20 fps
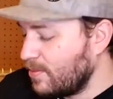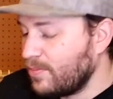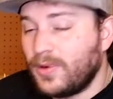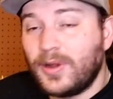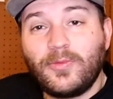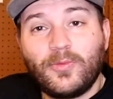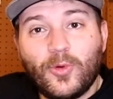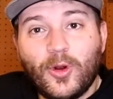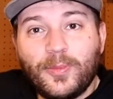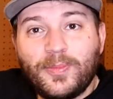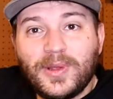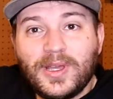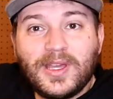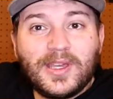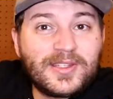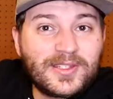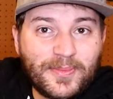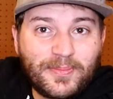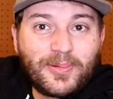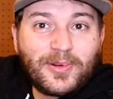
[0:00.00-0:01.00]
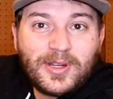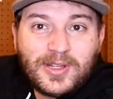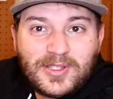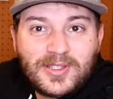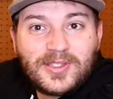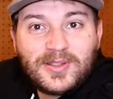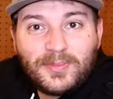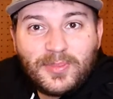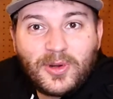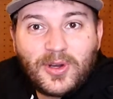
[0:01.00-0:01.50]
Print warping is a pretty
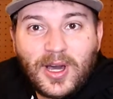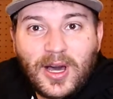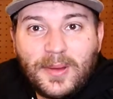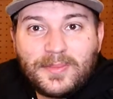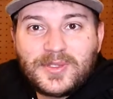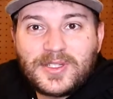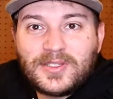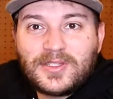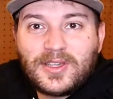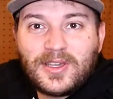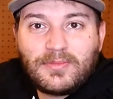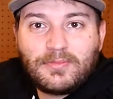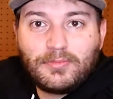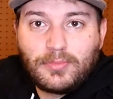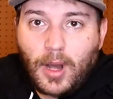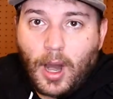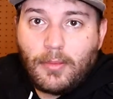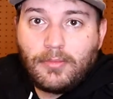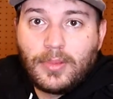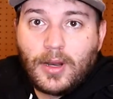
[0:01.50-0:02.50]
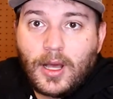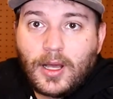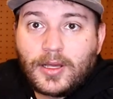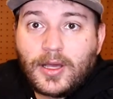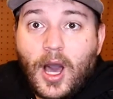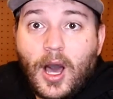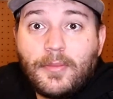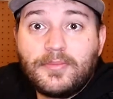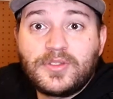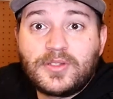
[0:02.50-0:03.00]
simple
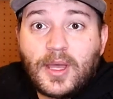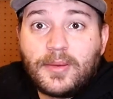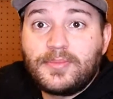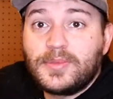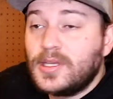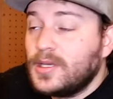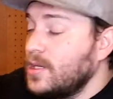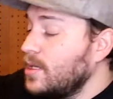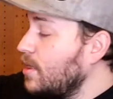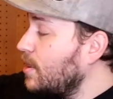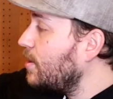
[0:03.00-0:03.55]
concept.